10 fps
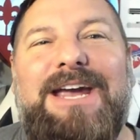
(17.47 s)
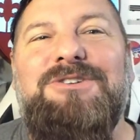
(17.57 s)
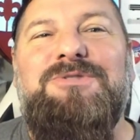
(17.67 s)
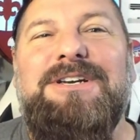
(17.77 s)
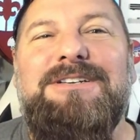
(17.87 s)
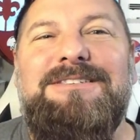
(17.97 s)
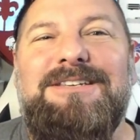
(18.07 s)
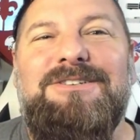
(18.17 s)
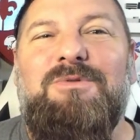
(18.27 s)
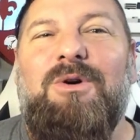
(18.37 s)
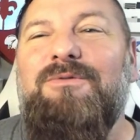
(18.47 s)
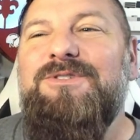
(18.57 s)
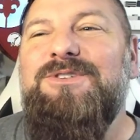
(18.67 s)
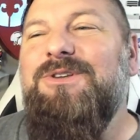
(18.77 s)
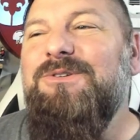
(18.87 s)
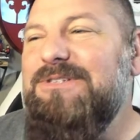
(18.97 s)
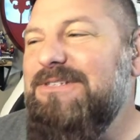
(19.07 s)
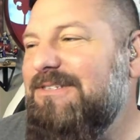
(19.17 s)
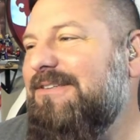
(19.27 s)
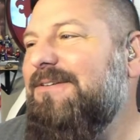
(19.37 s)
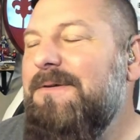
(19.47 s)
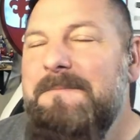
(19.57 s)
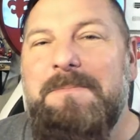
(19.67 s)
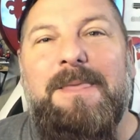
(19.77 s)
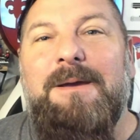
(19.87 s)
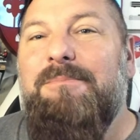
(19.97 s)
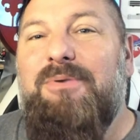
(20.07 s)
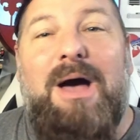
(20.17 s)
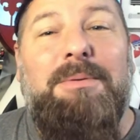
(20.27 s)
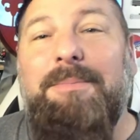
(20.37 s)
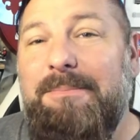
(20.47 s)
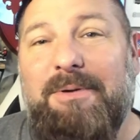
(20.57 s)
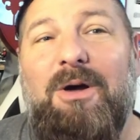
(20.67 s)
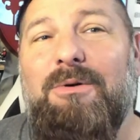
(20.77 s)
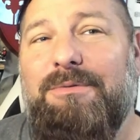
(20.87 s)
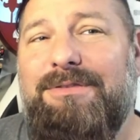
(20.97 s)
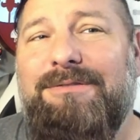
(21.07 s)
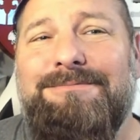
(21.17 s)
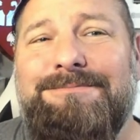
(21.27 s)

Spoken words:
Antrius's role for seduces? Probably both.